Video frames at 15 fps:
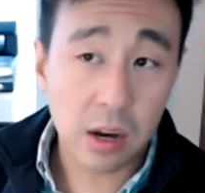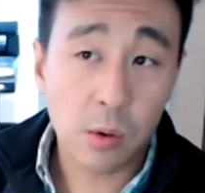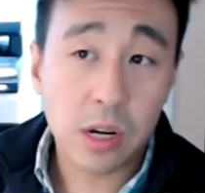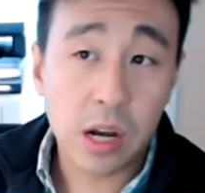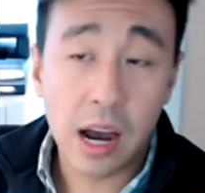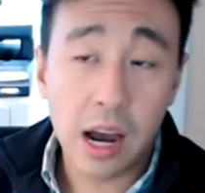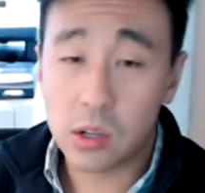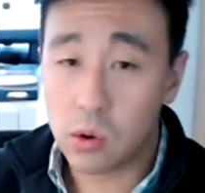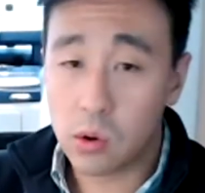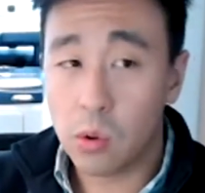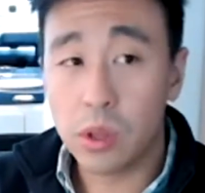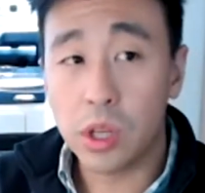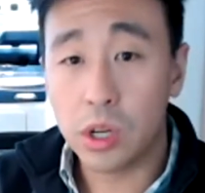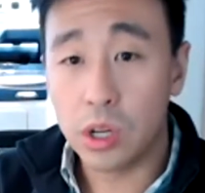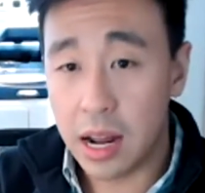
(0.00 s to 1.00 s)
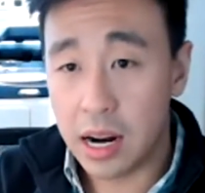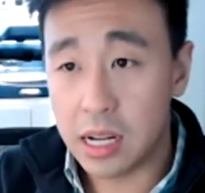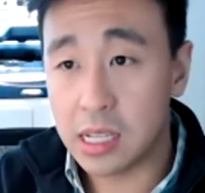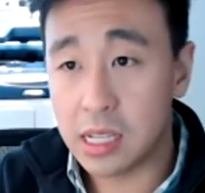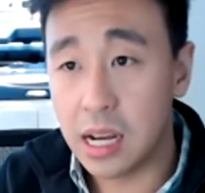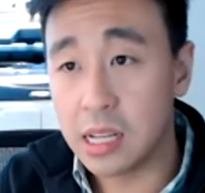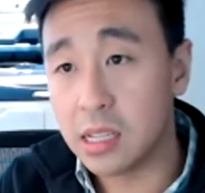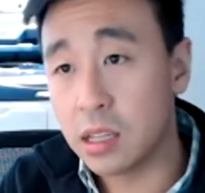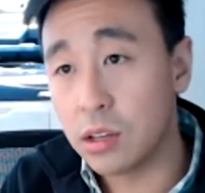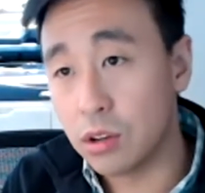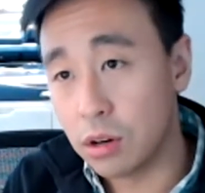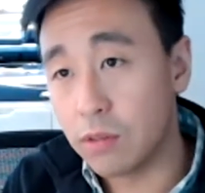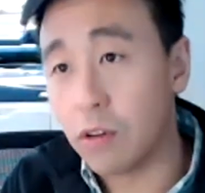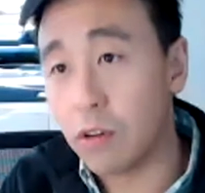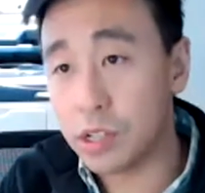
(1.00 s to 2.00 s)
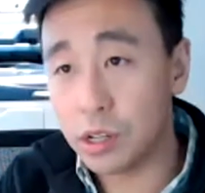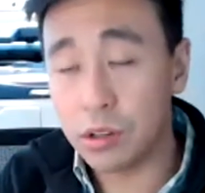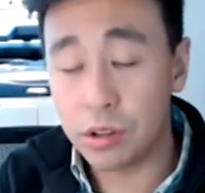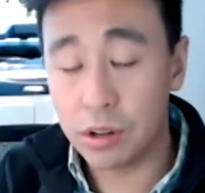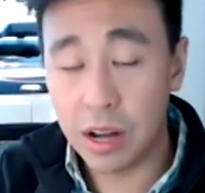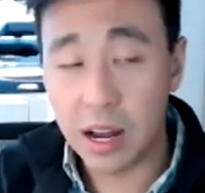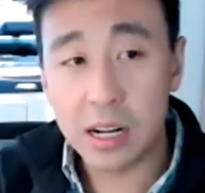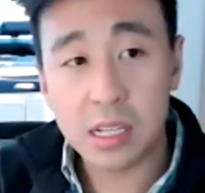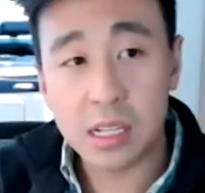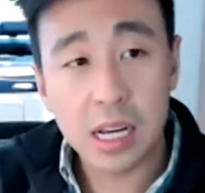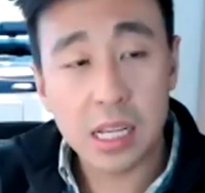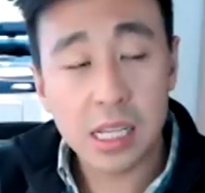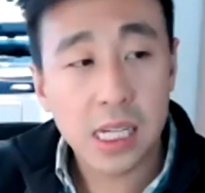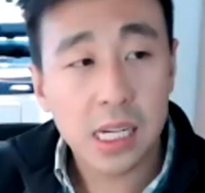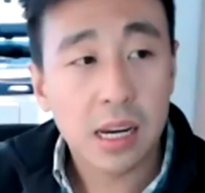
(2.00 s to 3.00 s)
I went to high school in the United States and the university in the United States.